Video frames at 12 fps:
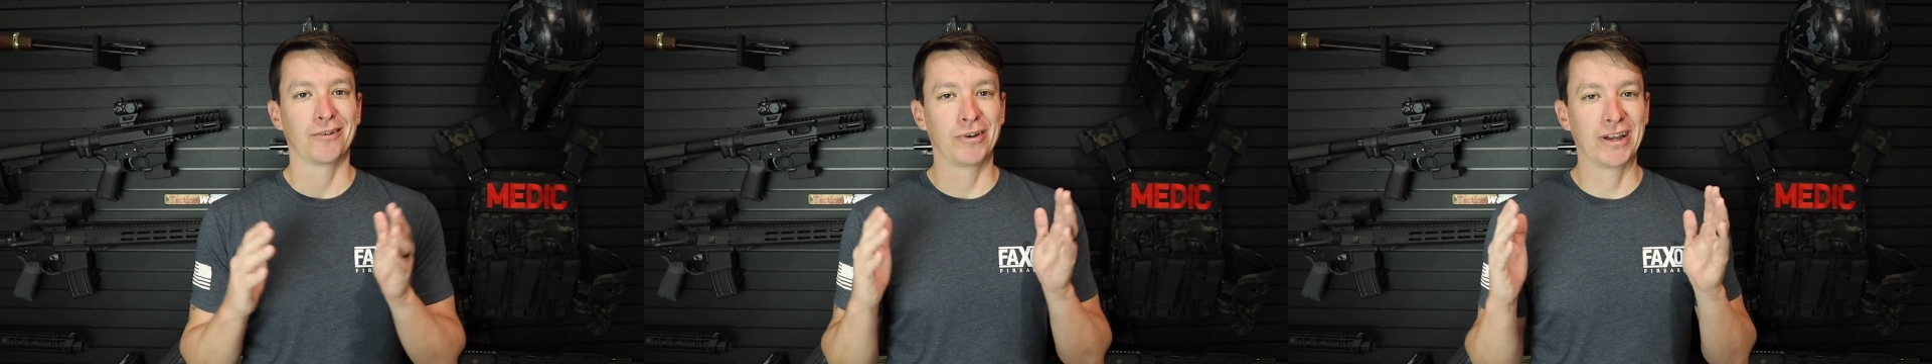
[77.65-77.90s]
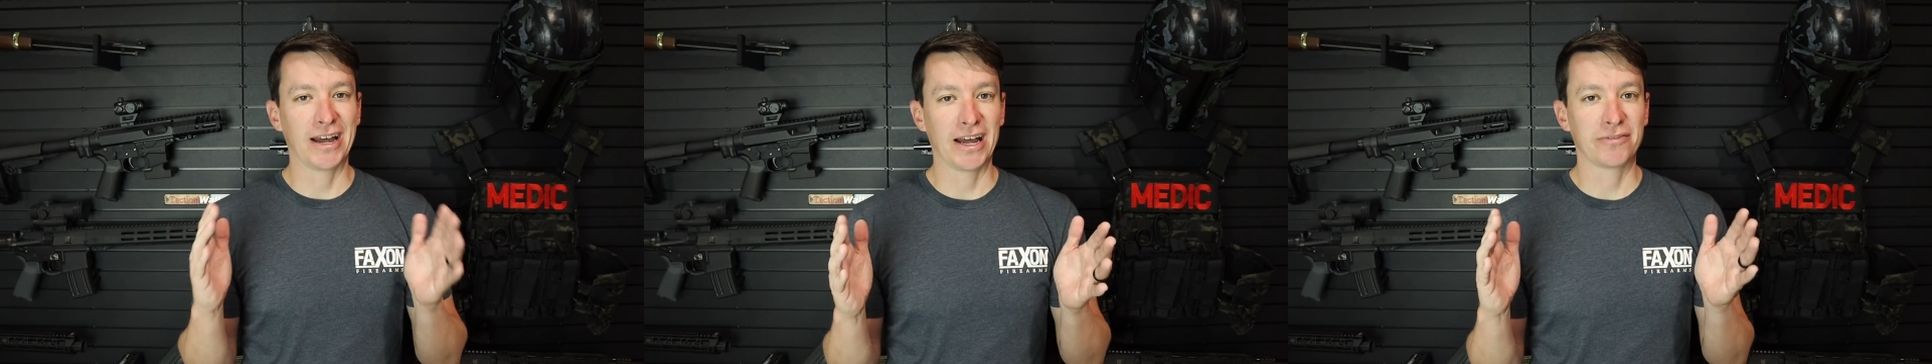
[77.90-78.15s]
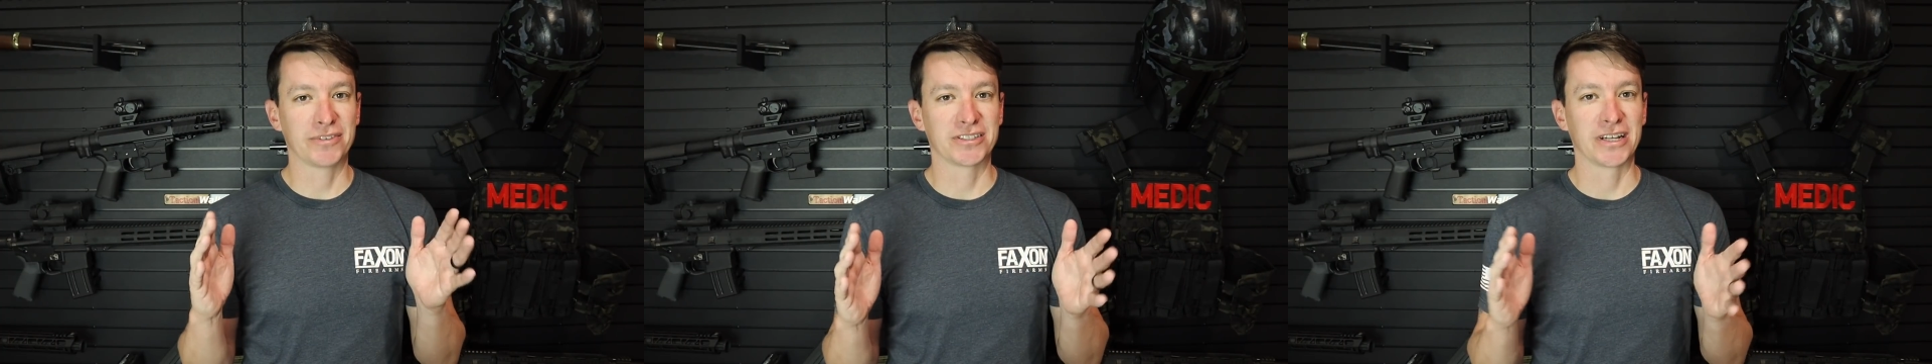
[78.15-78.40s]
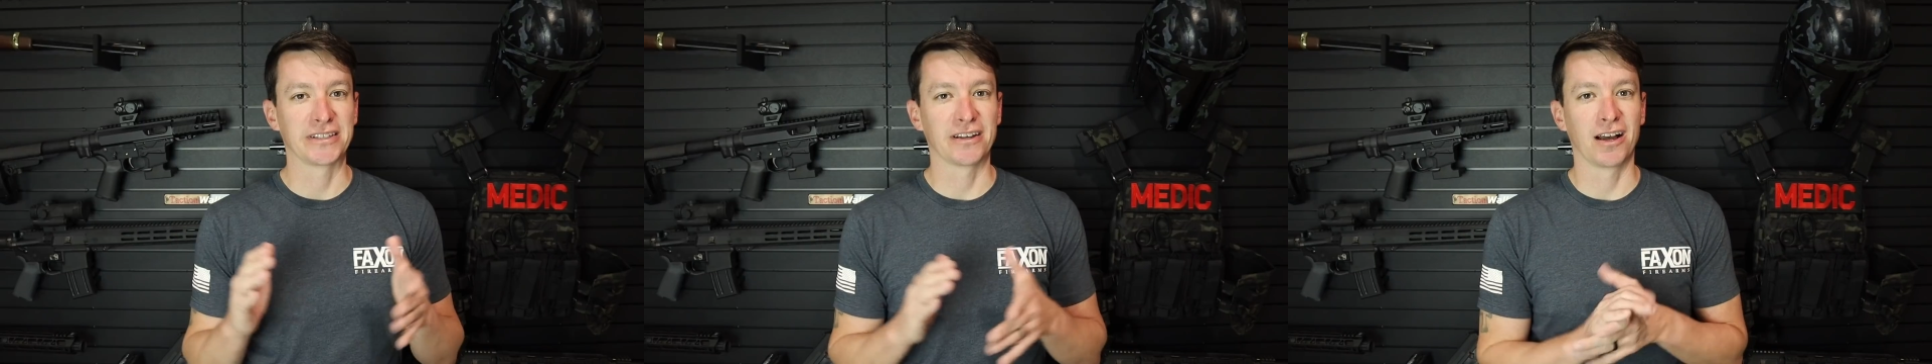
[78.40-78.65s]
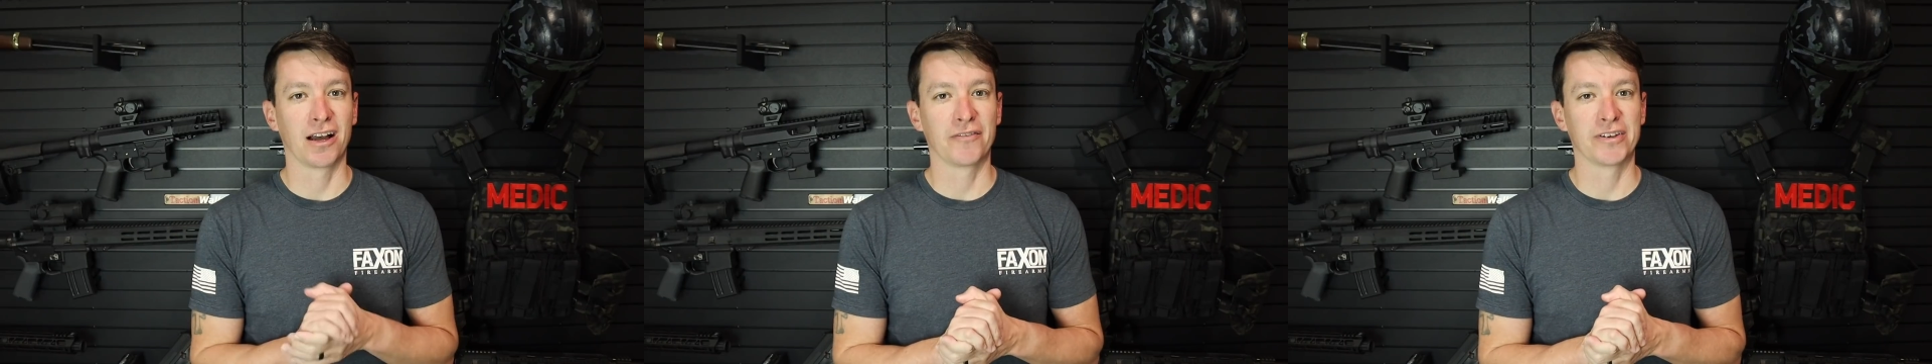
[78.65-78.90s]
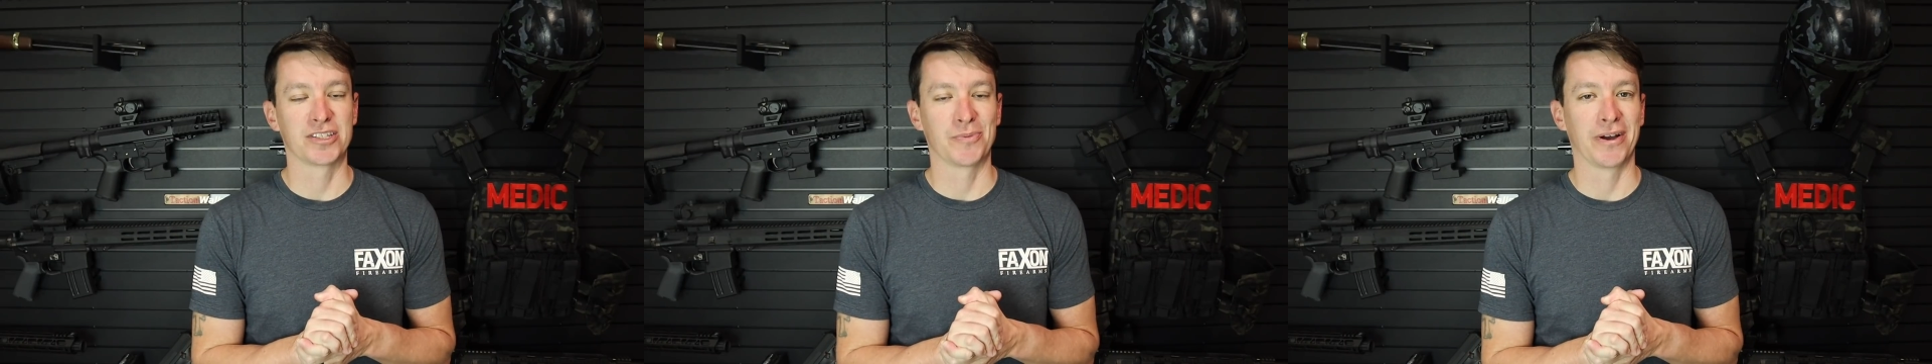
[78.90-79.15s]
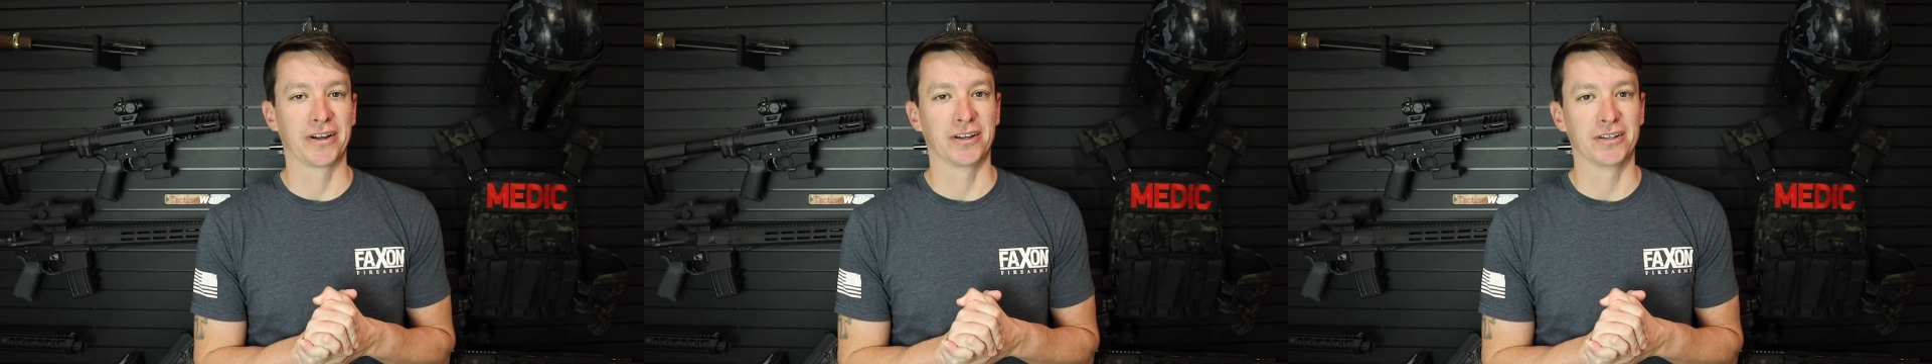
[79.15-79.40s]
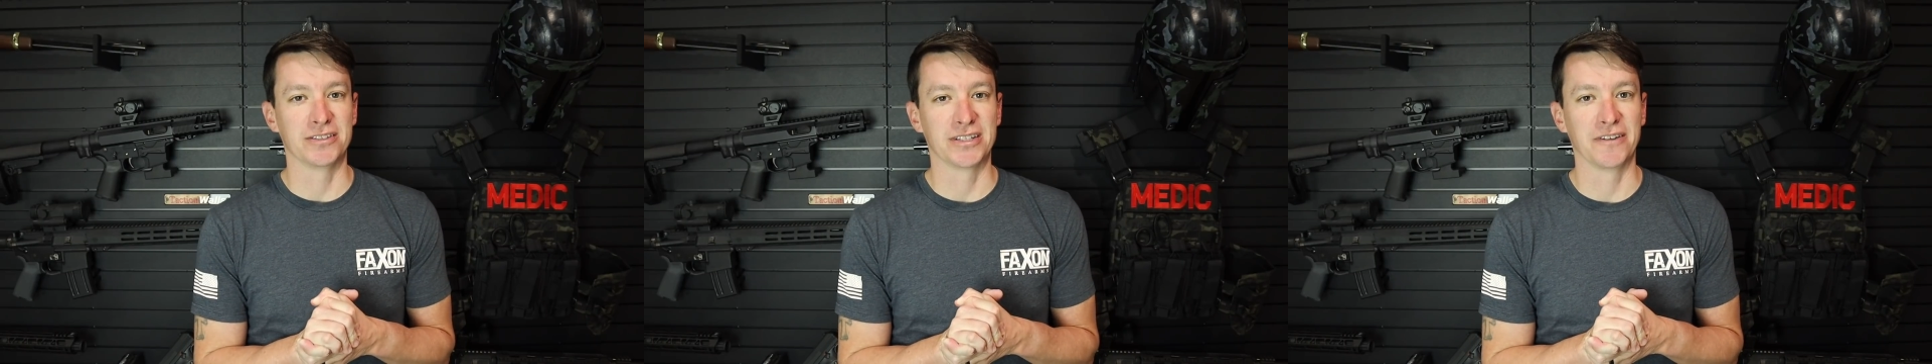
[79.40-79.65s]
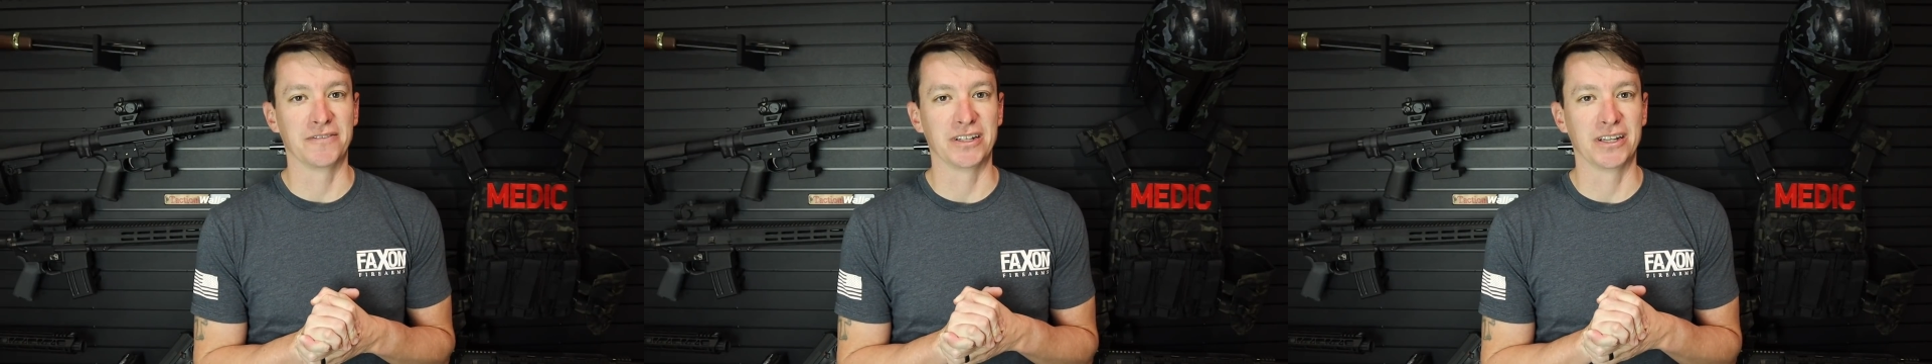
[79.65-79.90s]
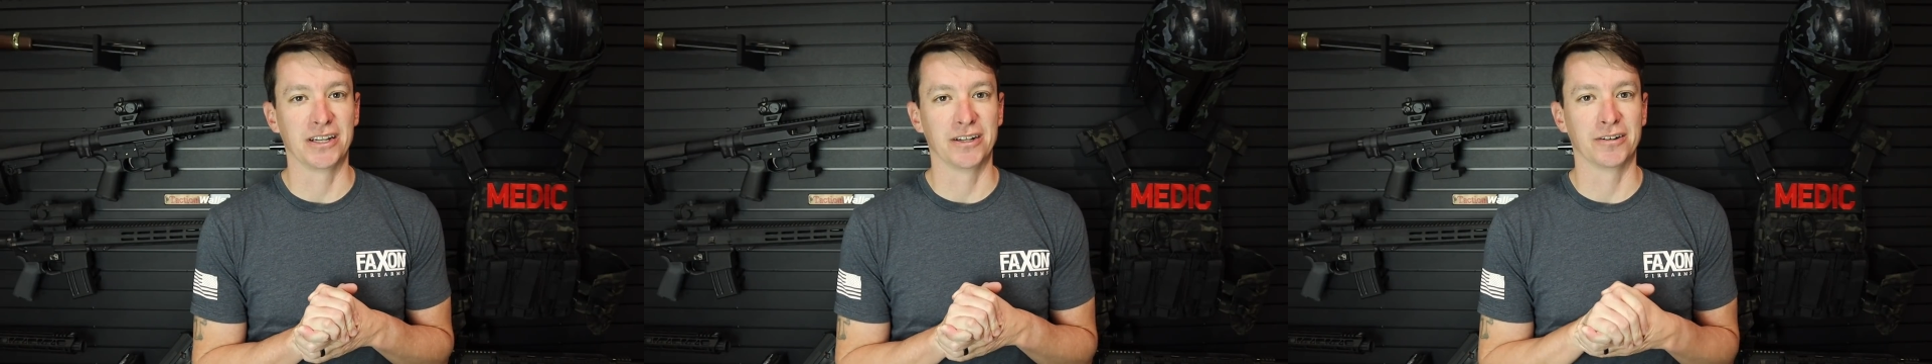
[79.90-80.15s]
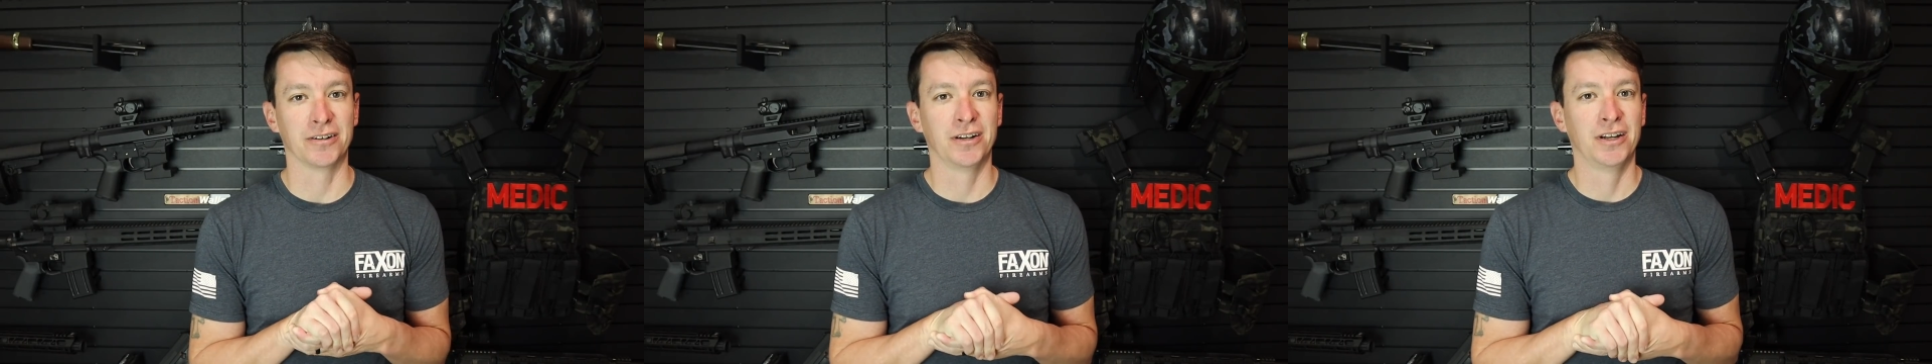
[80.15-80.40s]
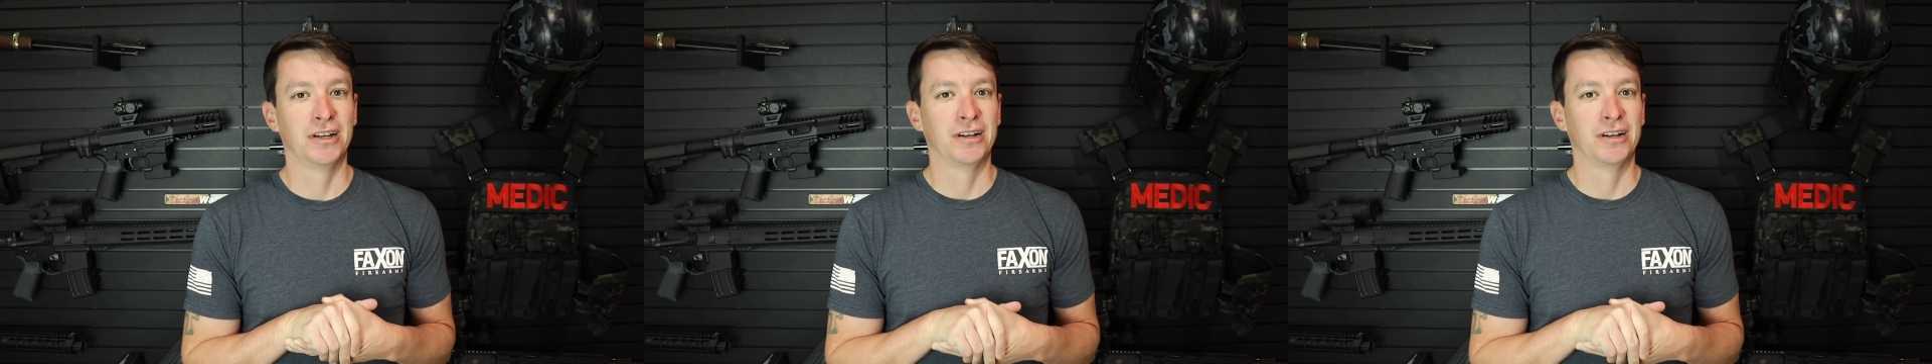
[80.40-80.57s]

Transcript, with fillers: we have to state the obvious about gun safety here.